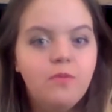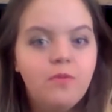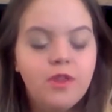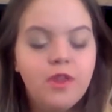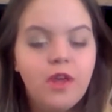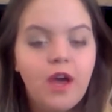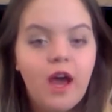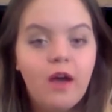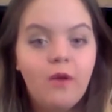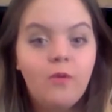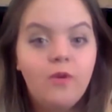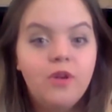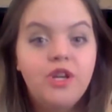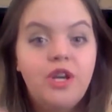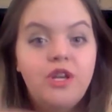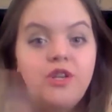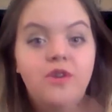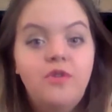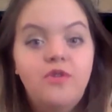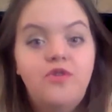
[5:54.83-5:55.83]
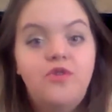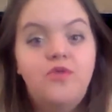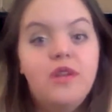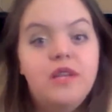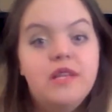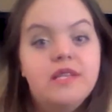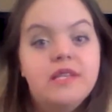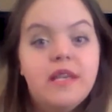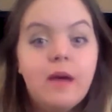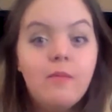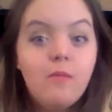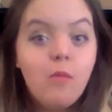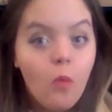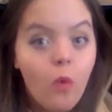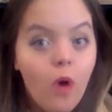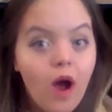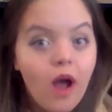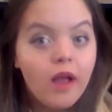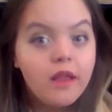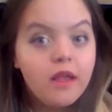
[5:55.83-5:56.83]
with which I told you in step
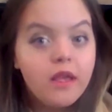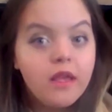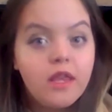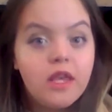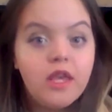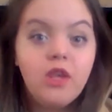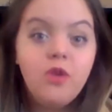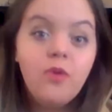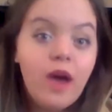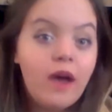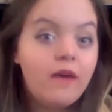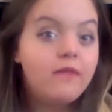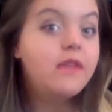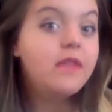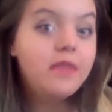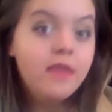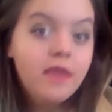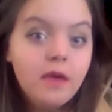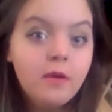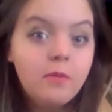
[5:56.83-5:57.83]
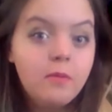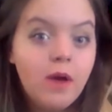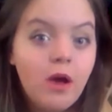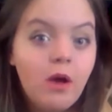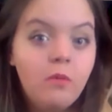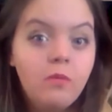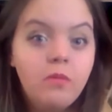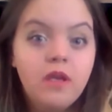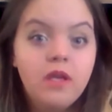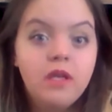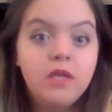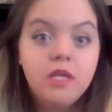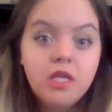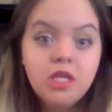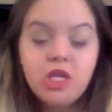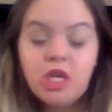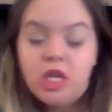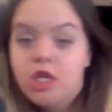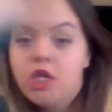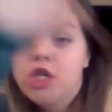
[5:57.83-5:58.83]
1 that you have to think about, because it
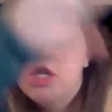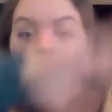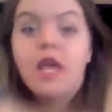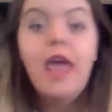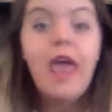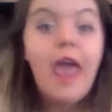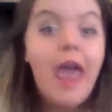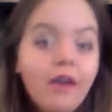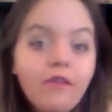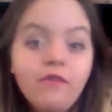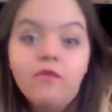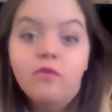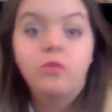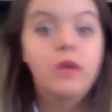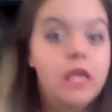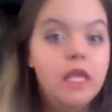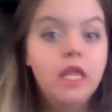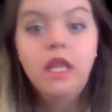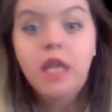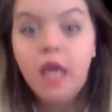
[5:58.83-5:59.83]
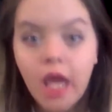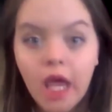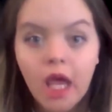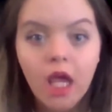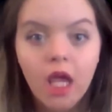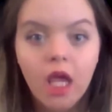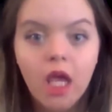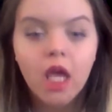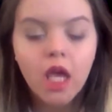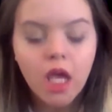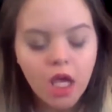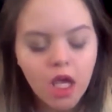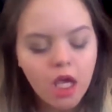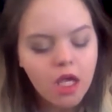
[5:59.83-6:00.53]
changes everything.